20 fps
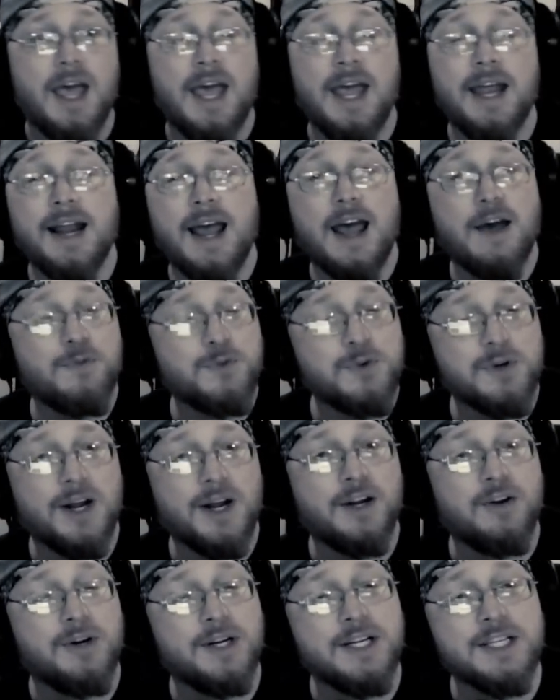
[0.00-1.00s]
And after I
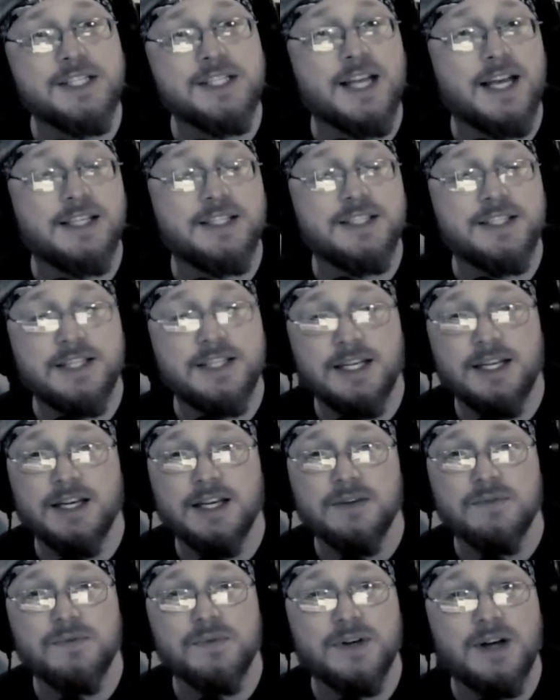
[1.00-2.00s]
criticized
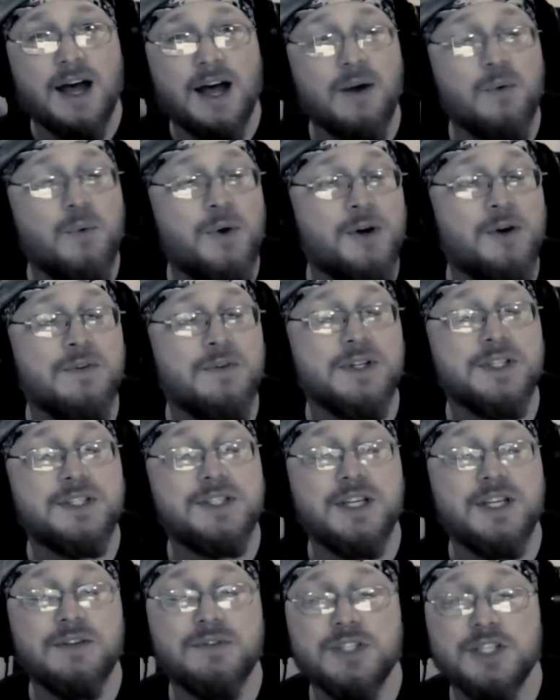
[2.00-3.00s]
Steve, I went over to
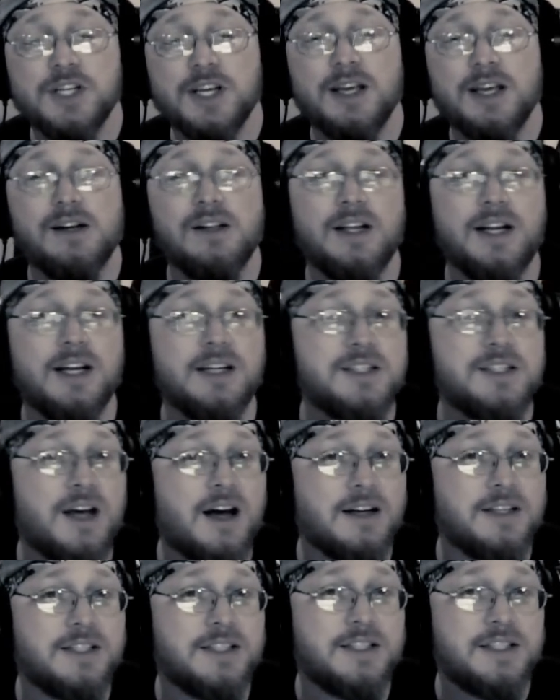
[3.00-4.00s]
Steve's channel and I
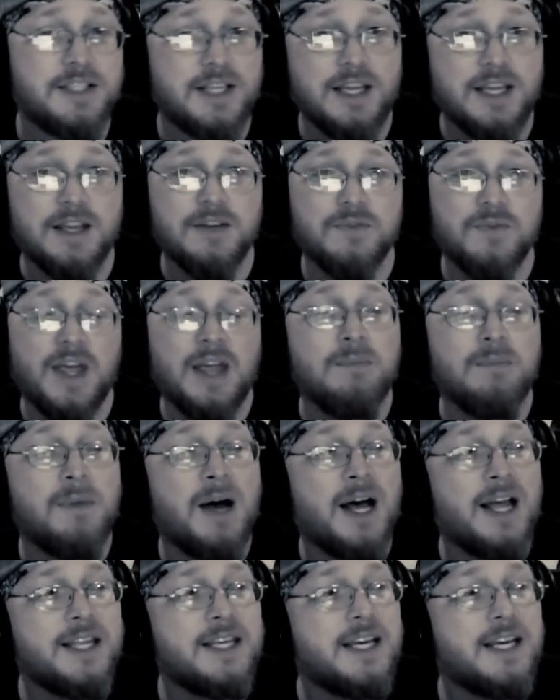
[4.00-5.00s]
talked to Steve, and
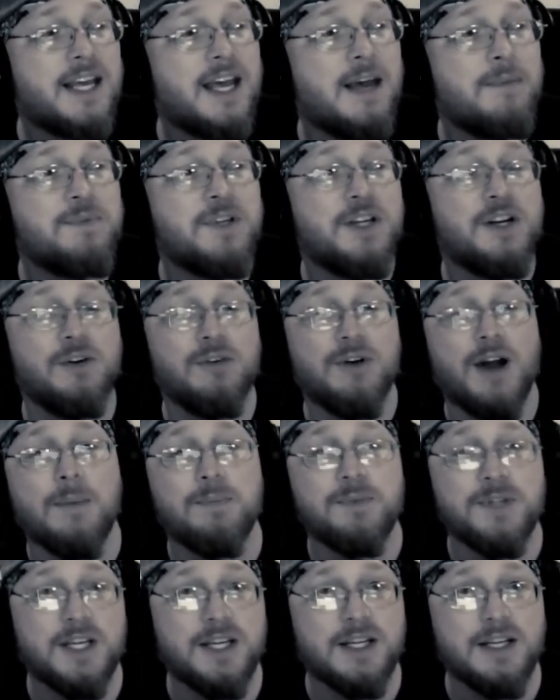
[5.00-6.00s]
Manya kept
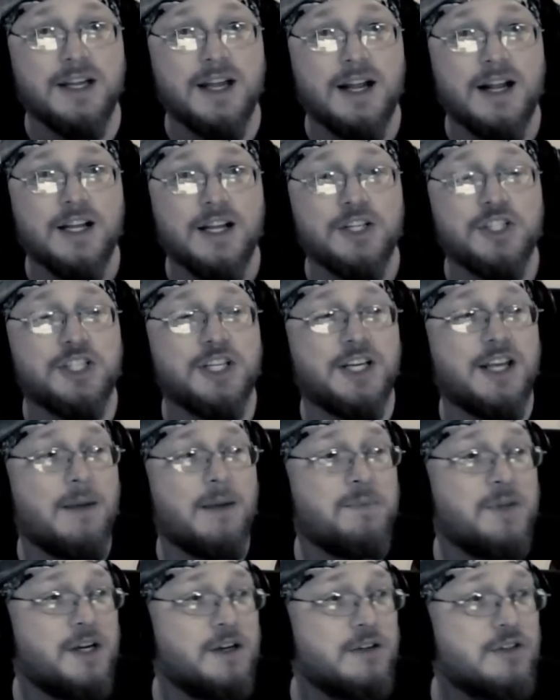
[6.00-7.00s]
interrupting. She
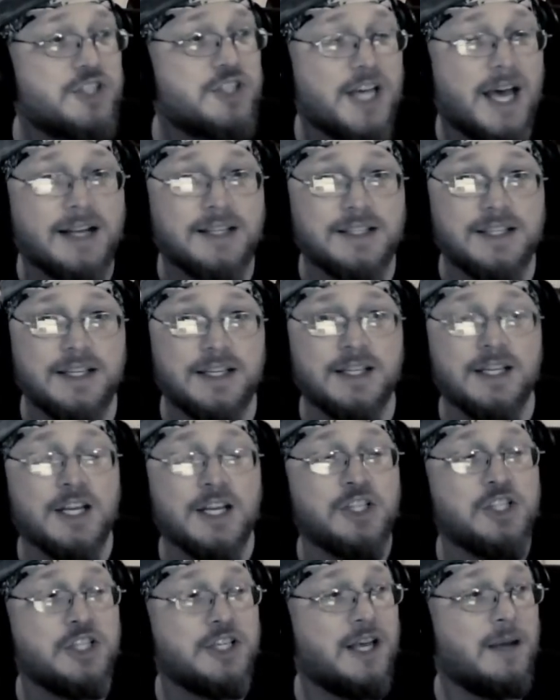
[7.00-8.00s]
kept interjecting.
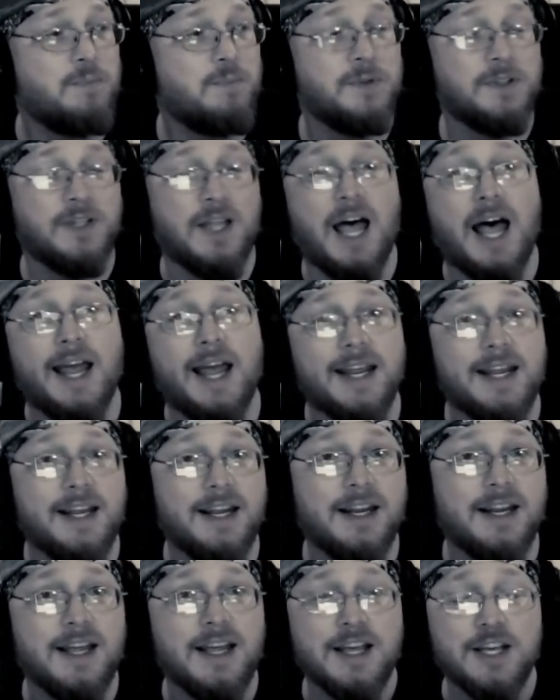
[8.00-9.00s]
She kept
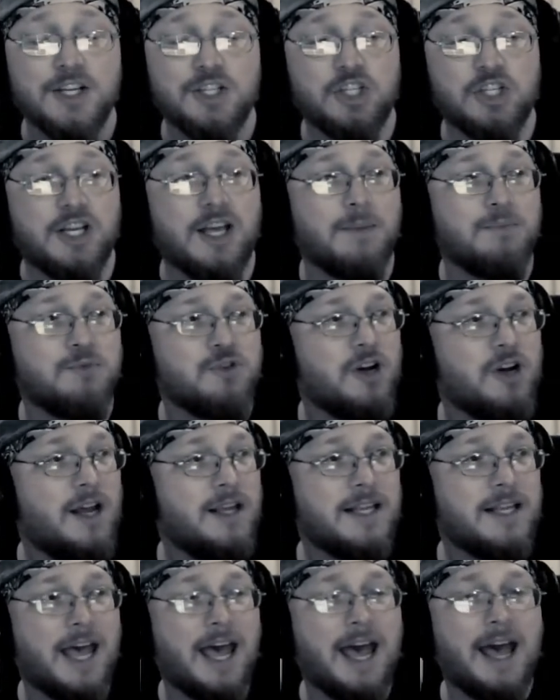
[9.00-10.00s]
lying. She kept
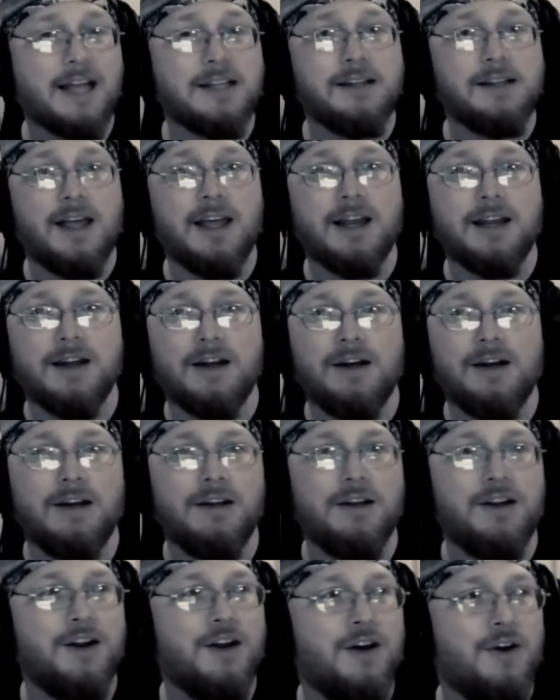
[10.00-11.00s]
trying to act like,
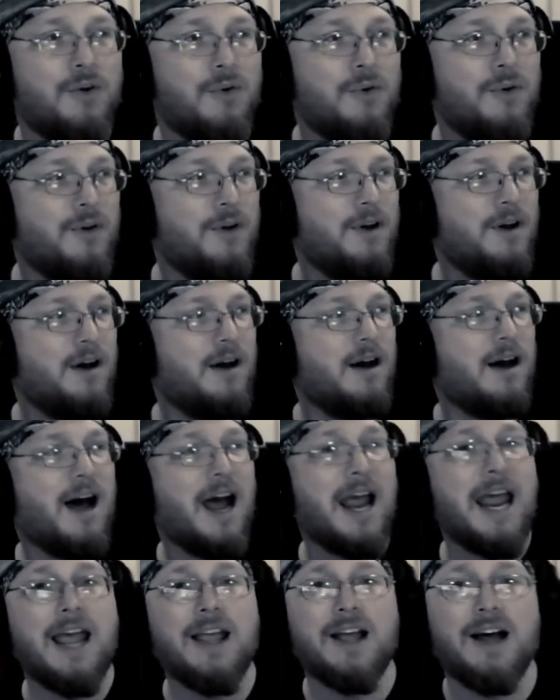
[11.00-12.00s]
you know,
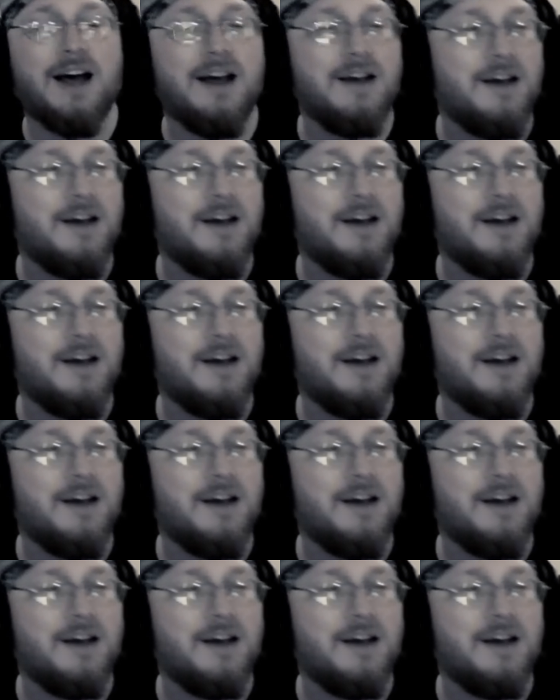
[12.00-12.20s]
I